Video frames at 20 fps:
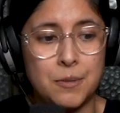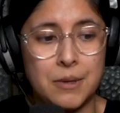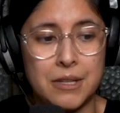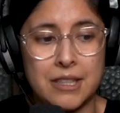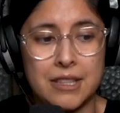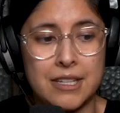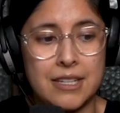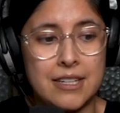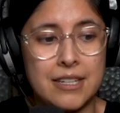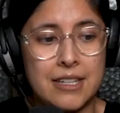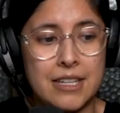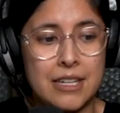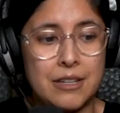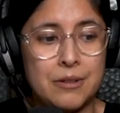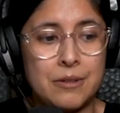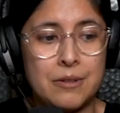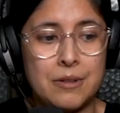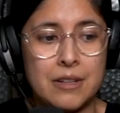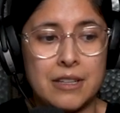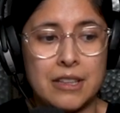with it it
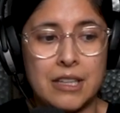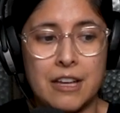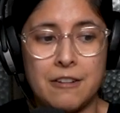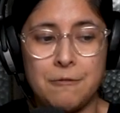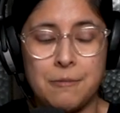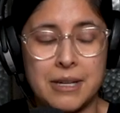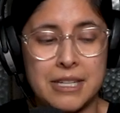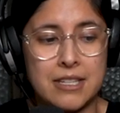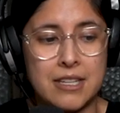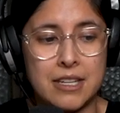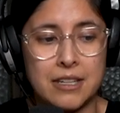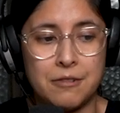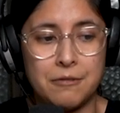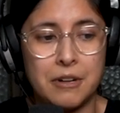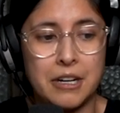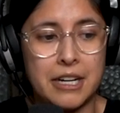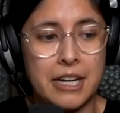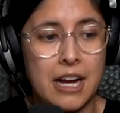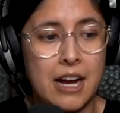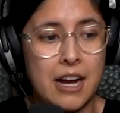left my skin
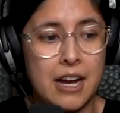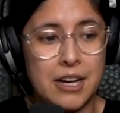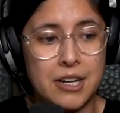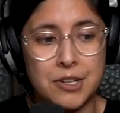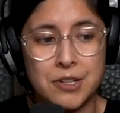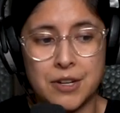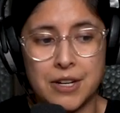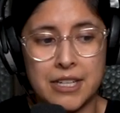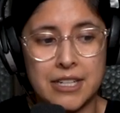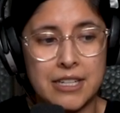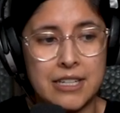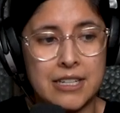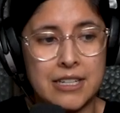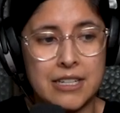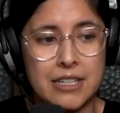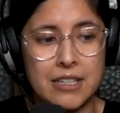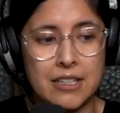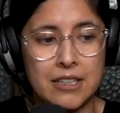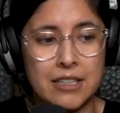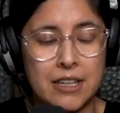very
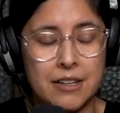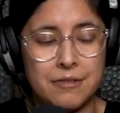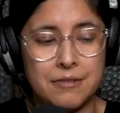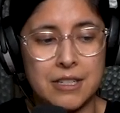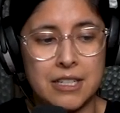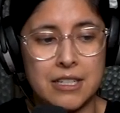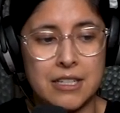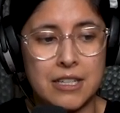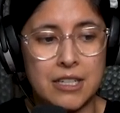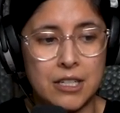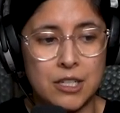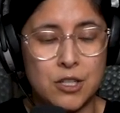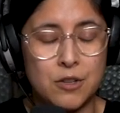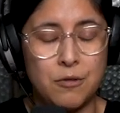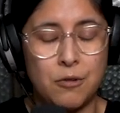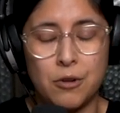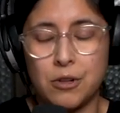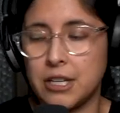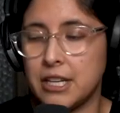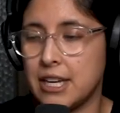hydrated it left it
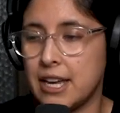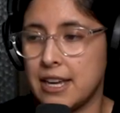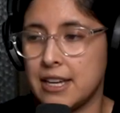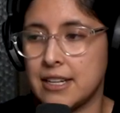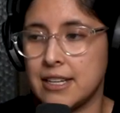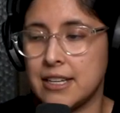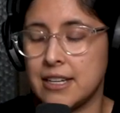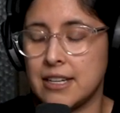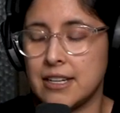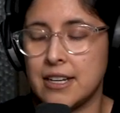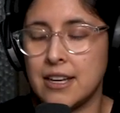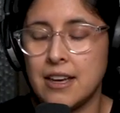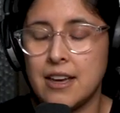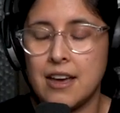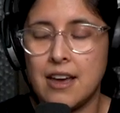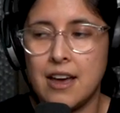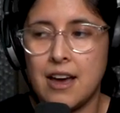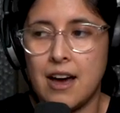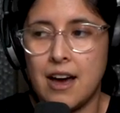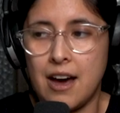exfoliated
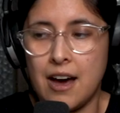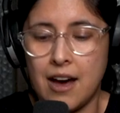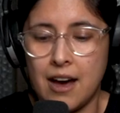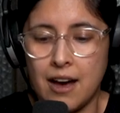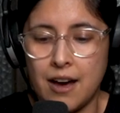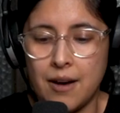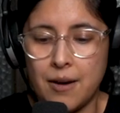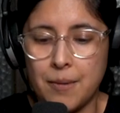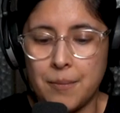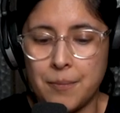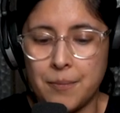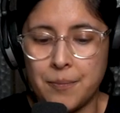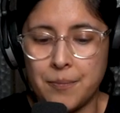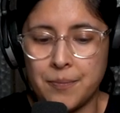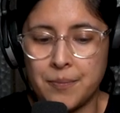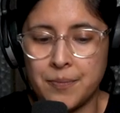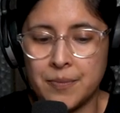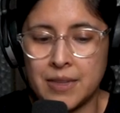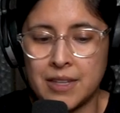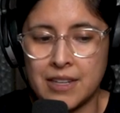um,
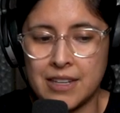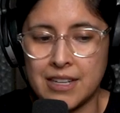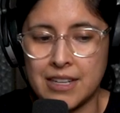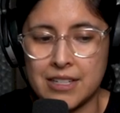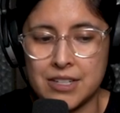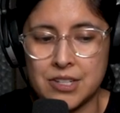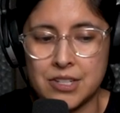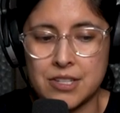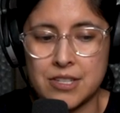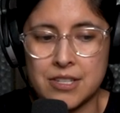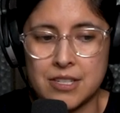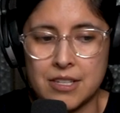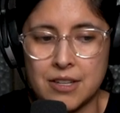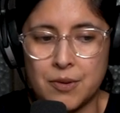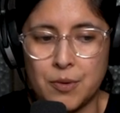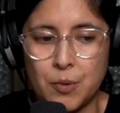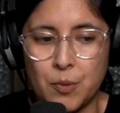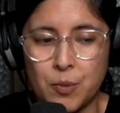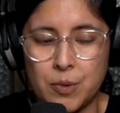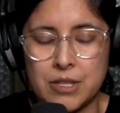it just
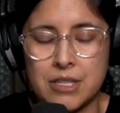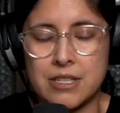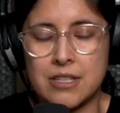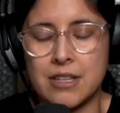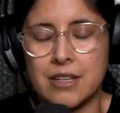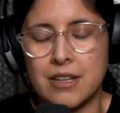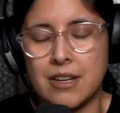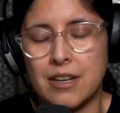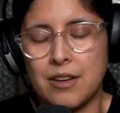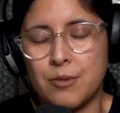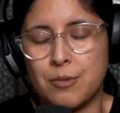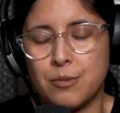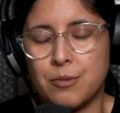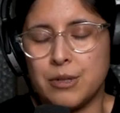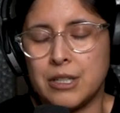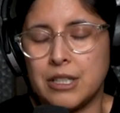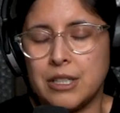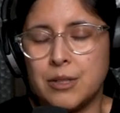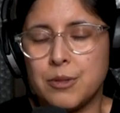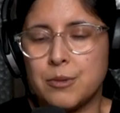was a
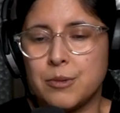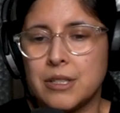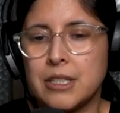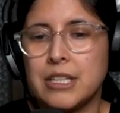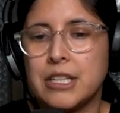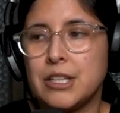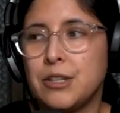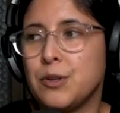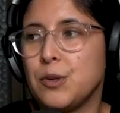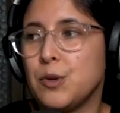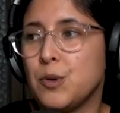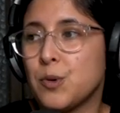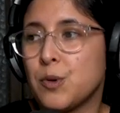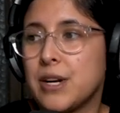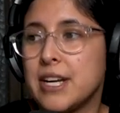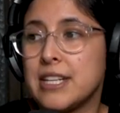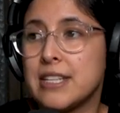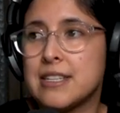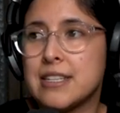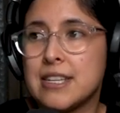really really
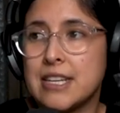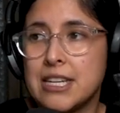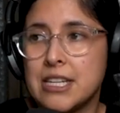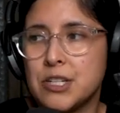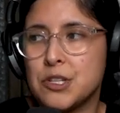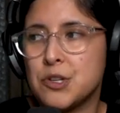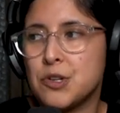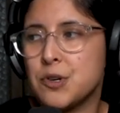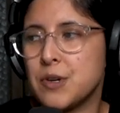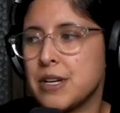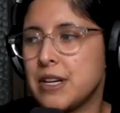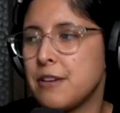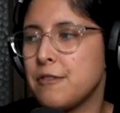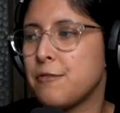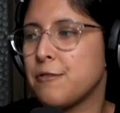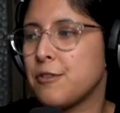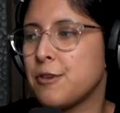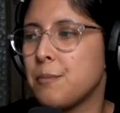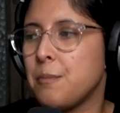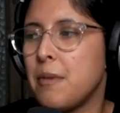great skin treat
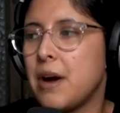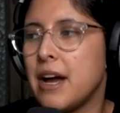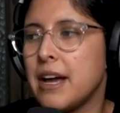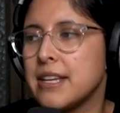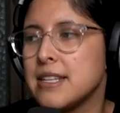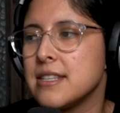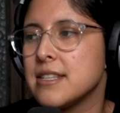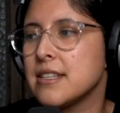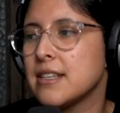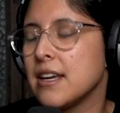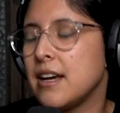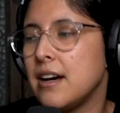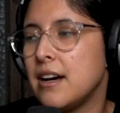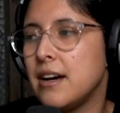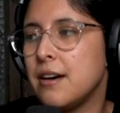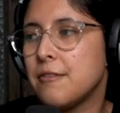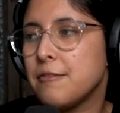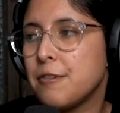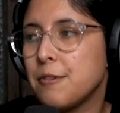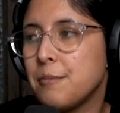for my
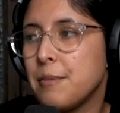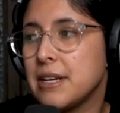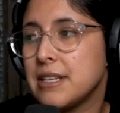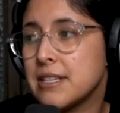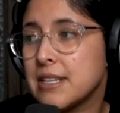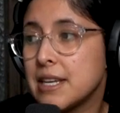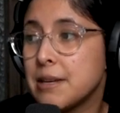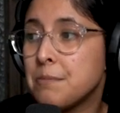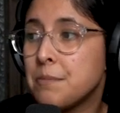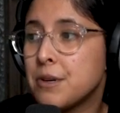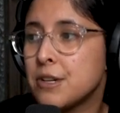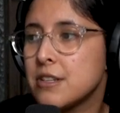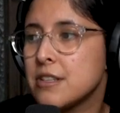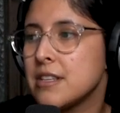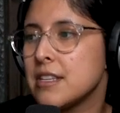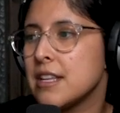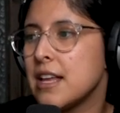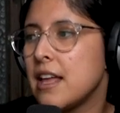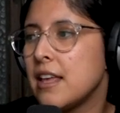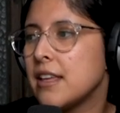uh, for my skin
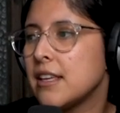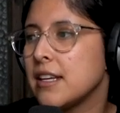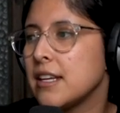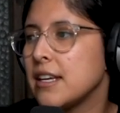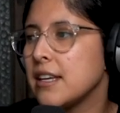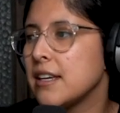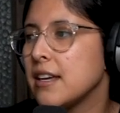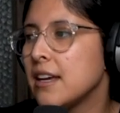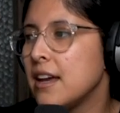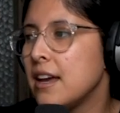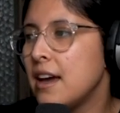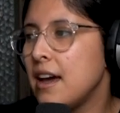personality